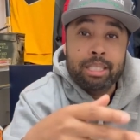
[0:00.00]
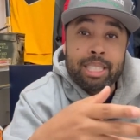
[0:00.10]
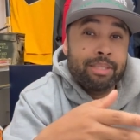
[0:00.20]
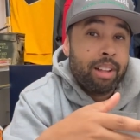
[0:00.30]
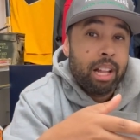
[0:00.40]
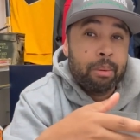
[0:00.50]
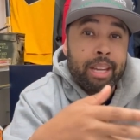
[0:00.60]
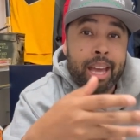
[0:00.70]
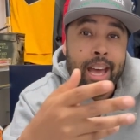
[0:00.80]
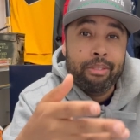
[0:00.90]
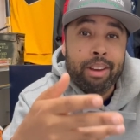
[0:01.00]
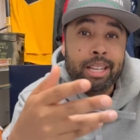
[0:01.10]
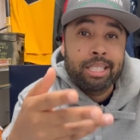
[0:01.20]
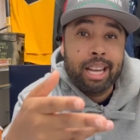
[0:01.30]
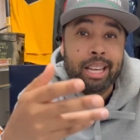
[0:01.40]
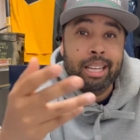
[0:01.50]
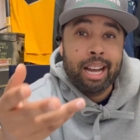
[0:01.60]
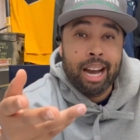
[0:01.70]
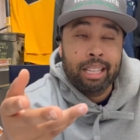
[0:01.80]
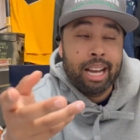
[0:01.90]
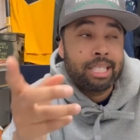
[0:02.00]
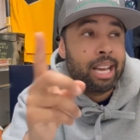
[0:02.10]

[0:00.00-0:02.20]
just following the FHA guidelines.